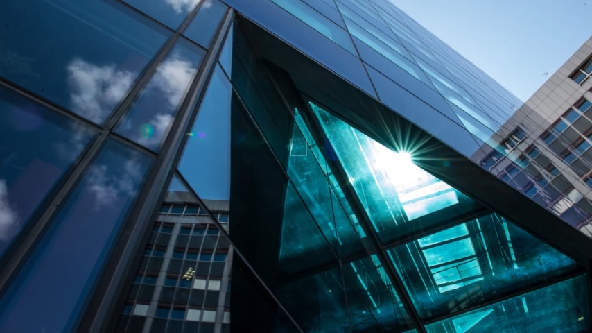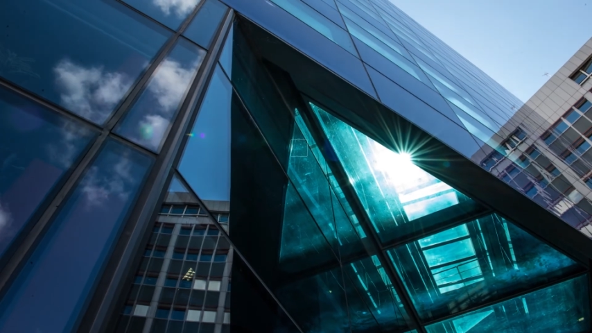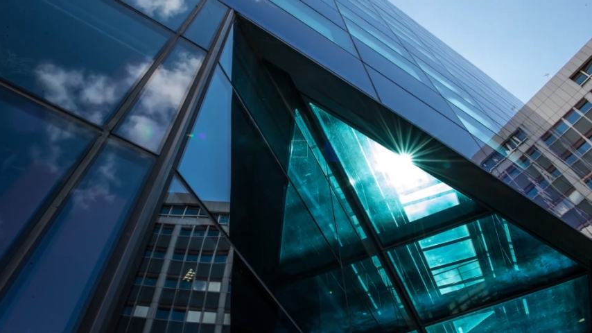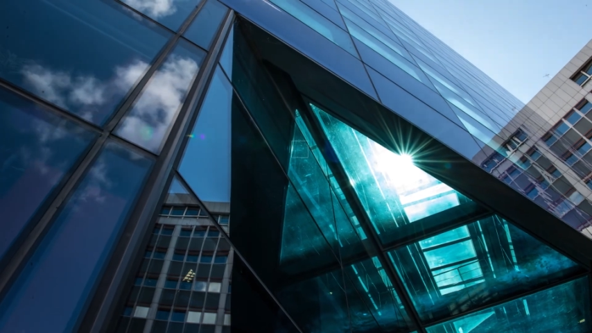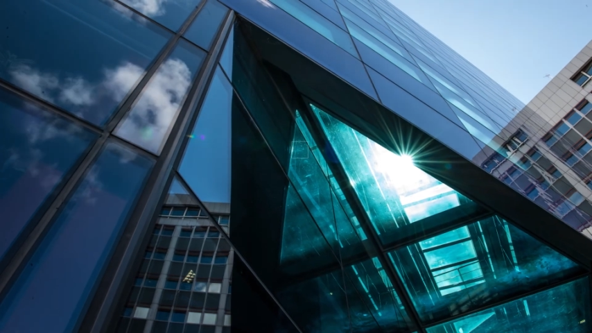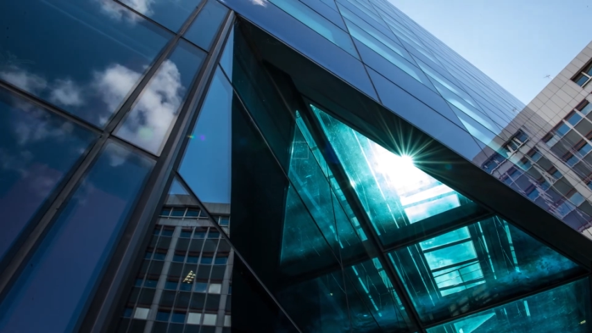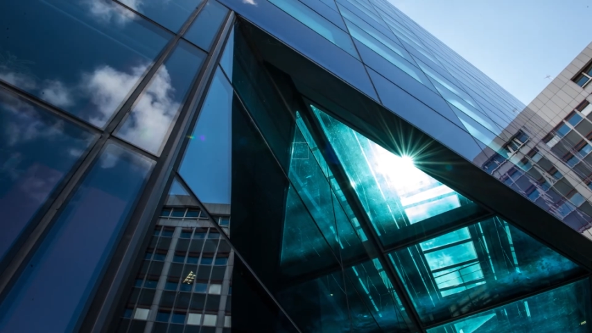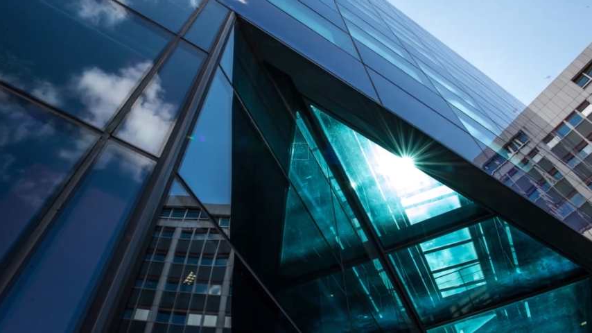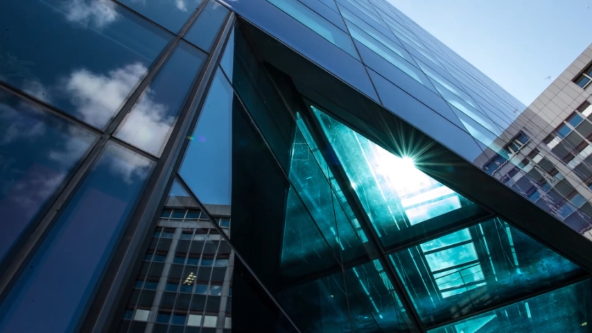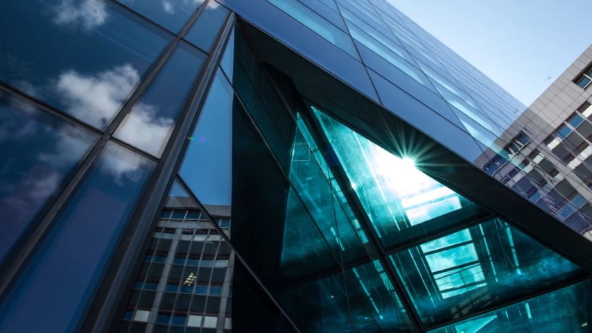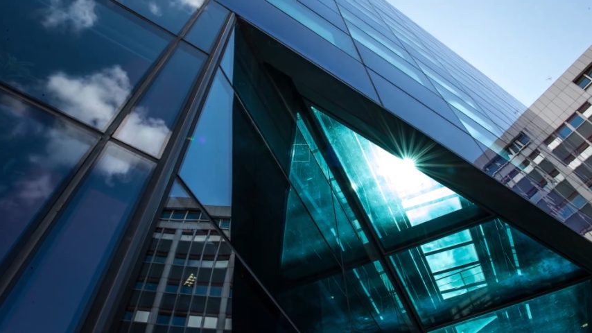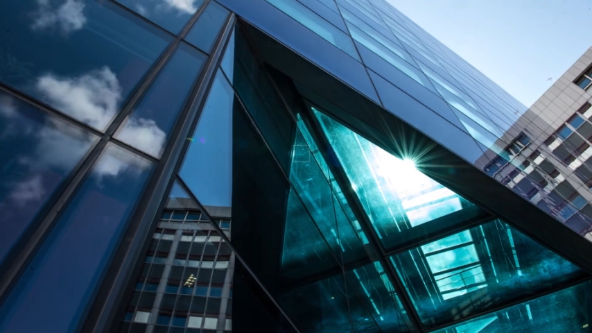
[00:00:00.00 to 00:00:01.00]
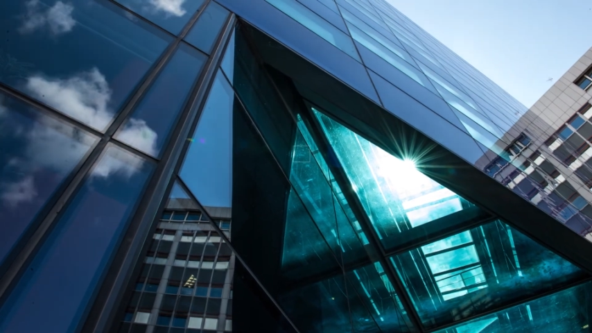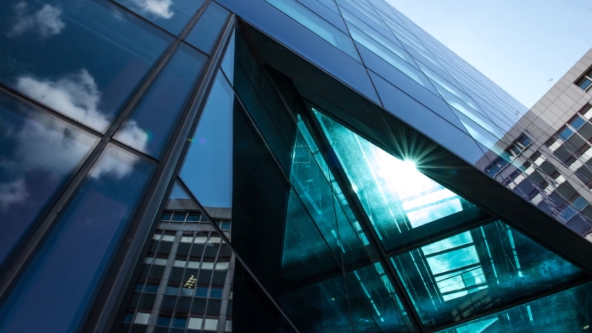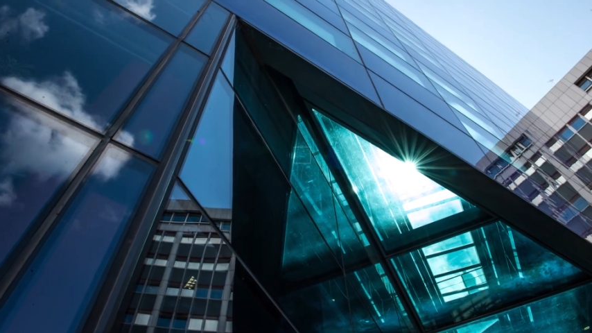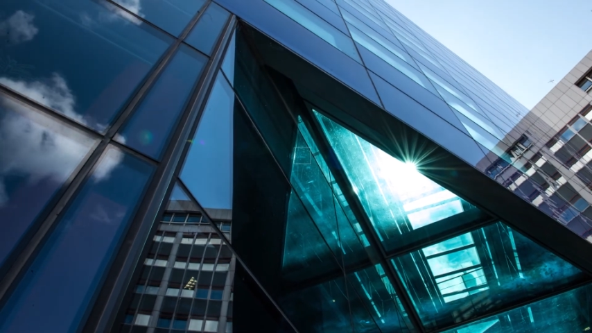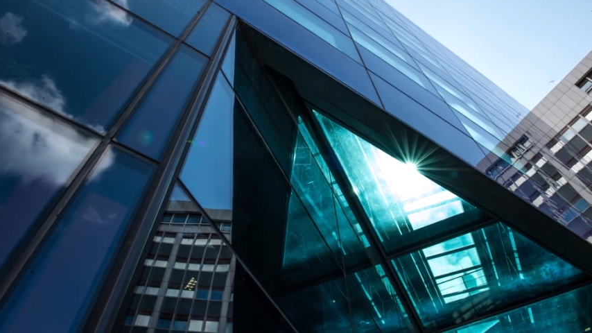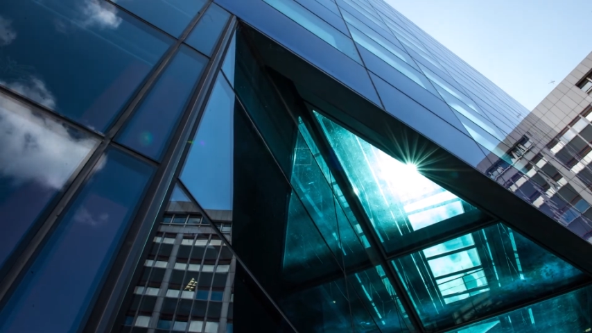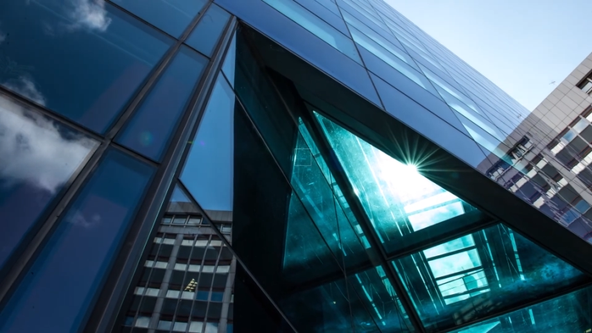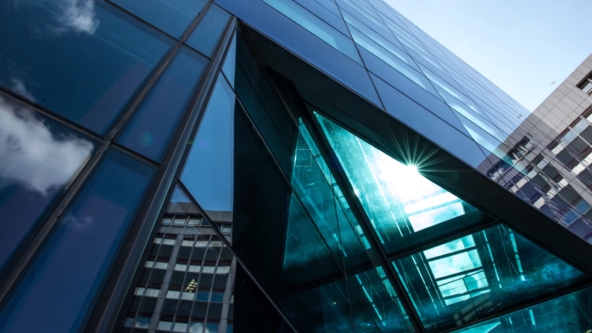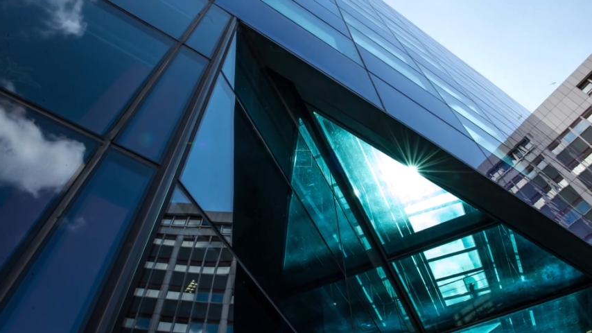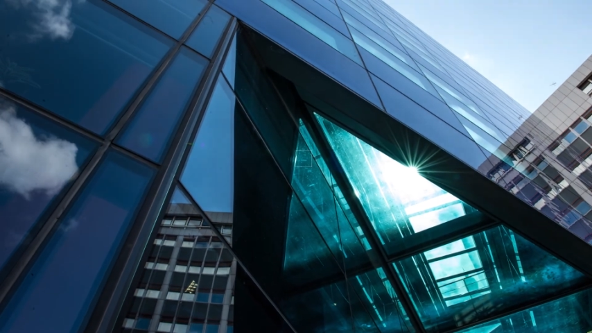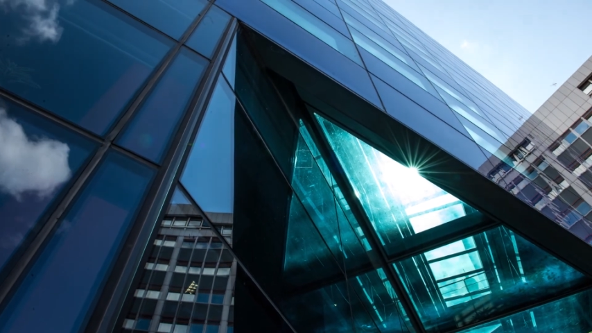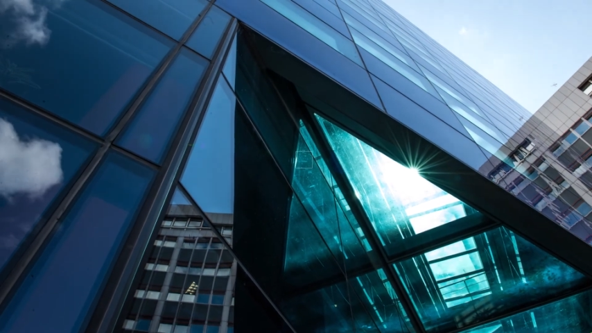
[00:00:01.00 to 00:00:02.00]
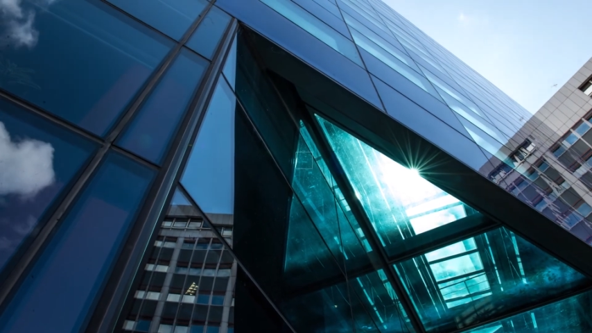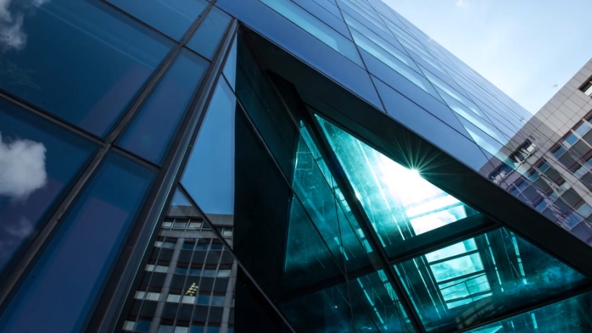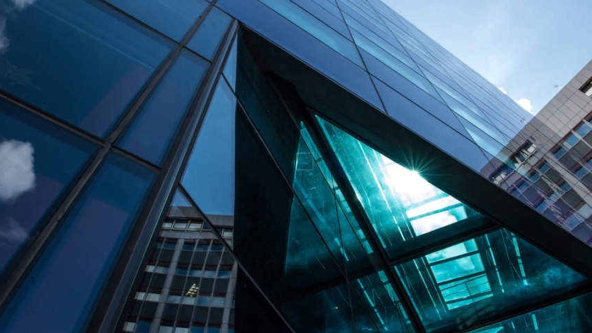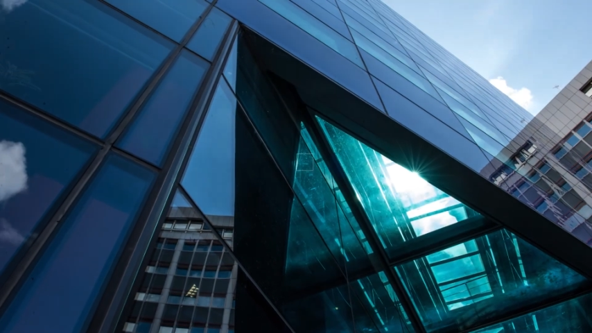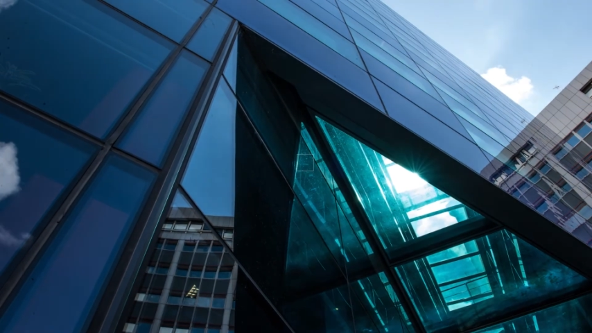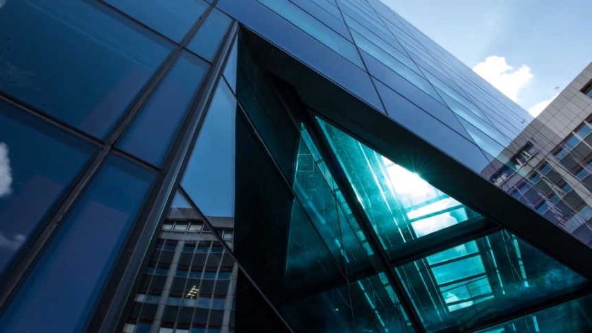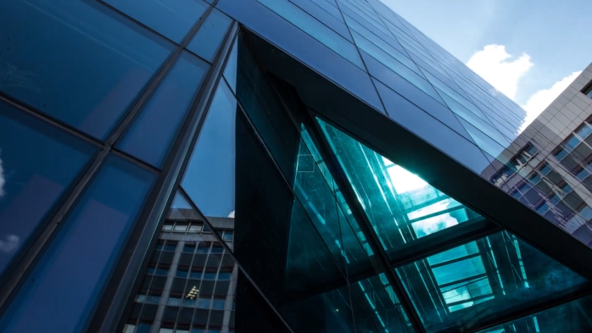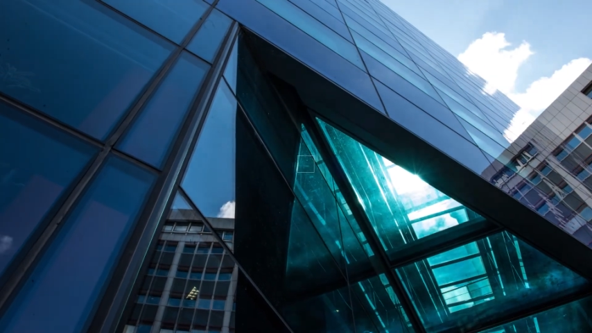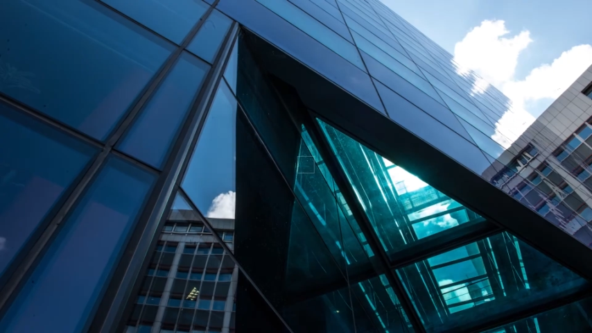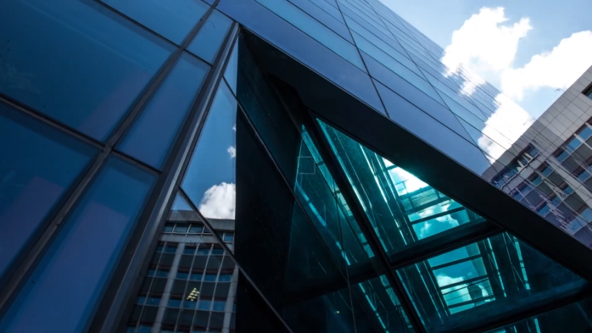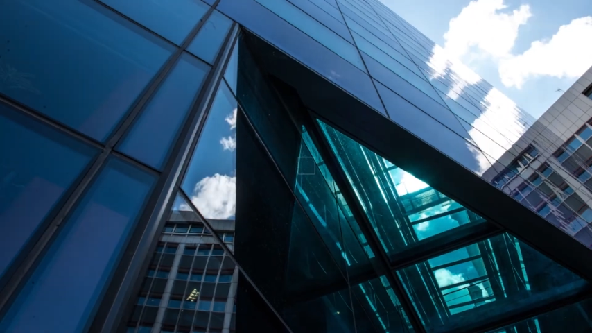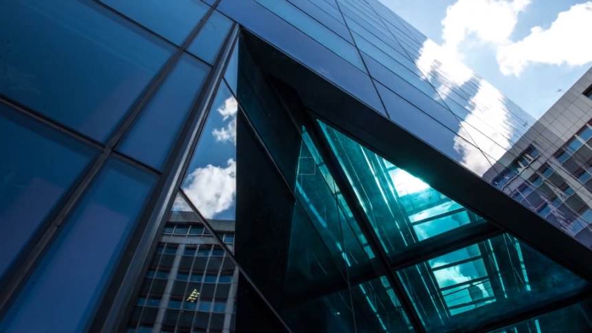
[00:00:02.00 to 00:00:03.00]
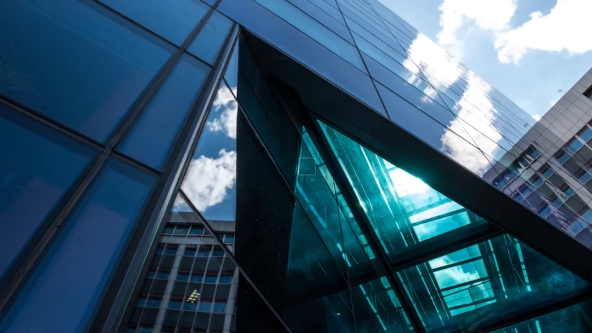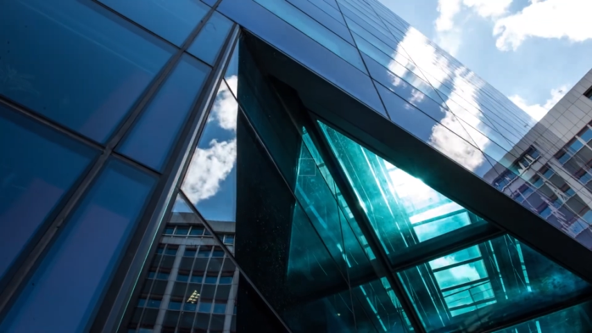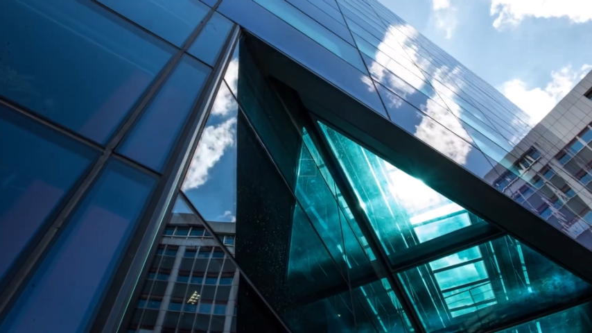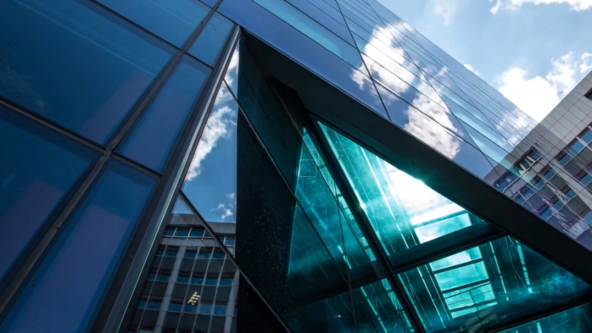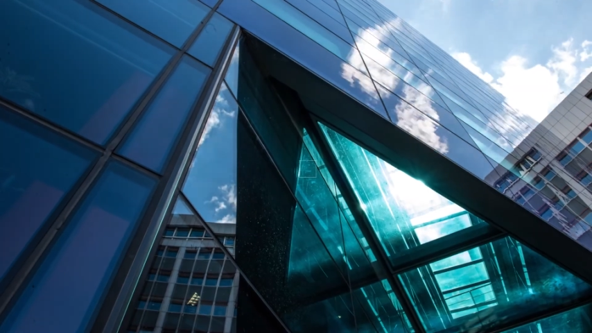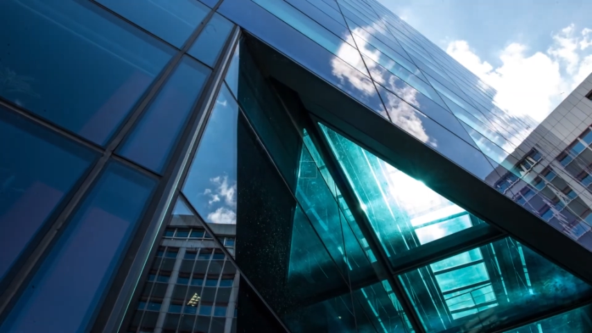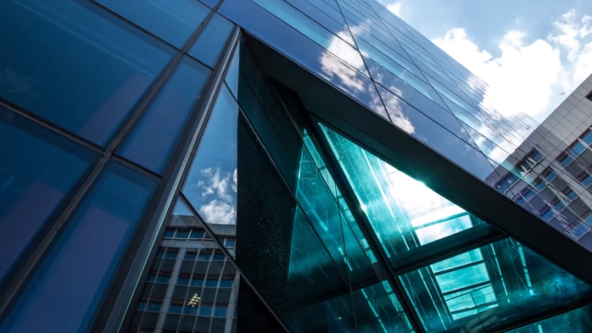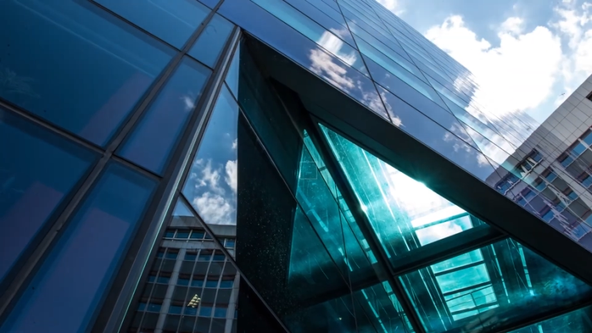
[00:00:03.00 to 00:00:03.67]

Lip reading: Nobody's mouth can be seen.